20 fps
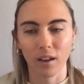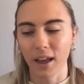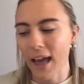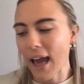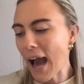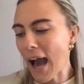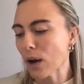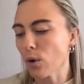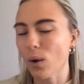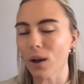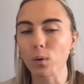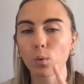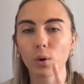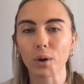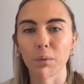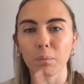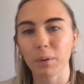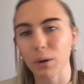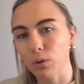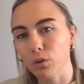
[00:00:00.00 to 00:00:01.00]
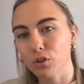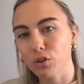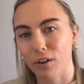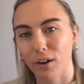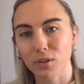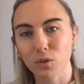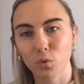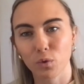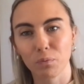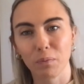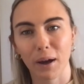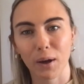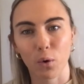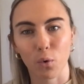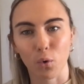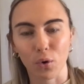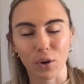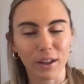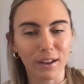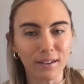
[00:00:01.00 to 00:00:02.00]
How do I want to build trust with my
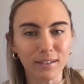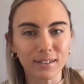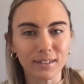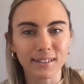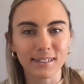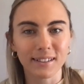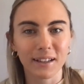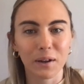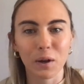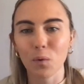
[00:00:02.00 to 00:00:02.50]
audience?